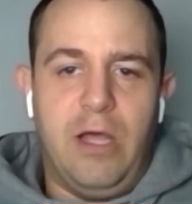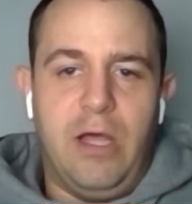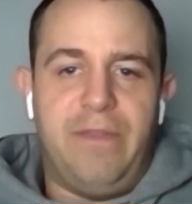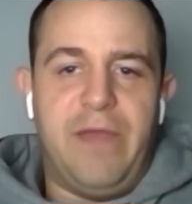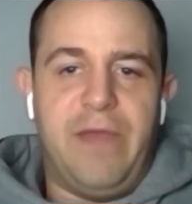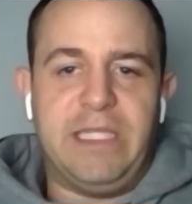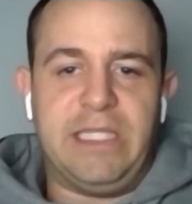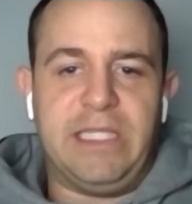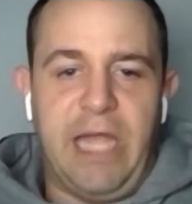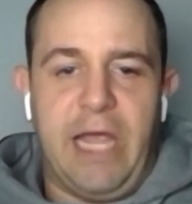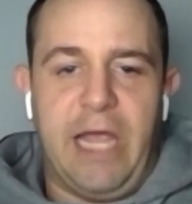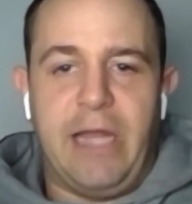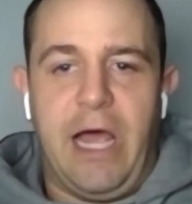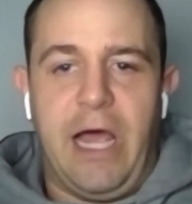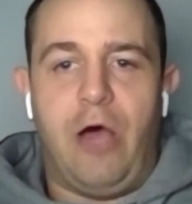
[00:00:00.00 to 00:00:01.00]
they
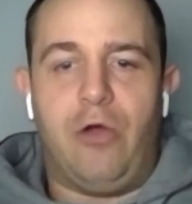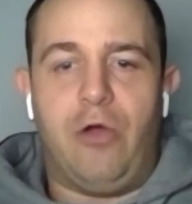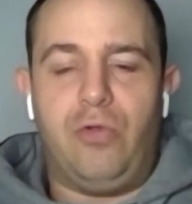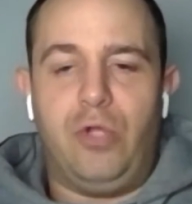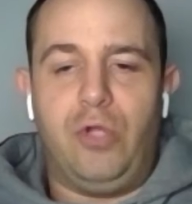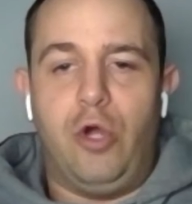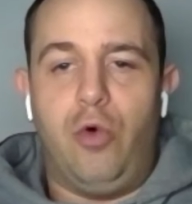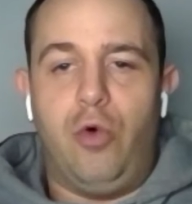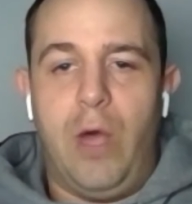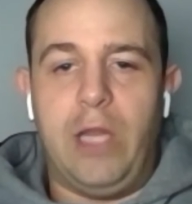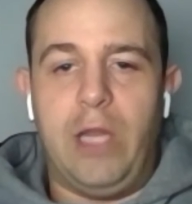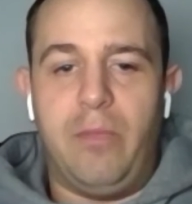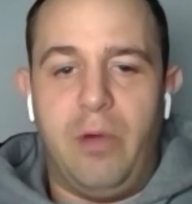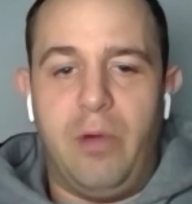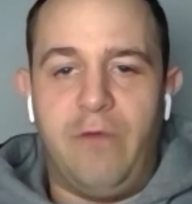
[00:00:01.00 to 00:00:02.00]
stand out, you know, well
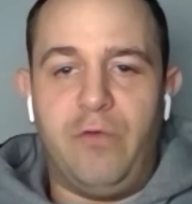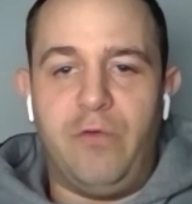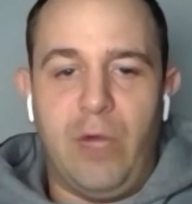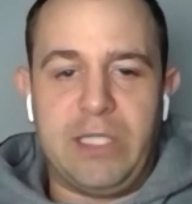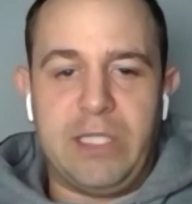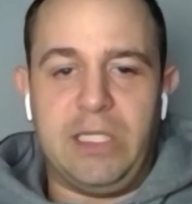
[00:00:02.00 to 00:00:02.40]
above the rest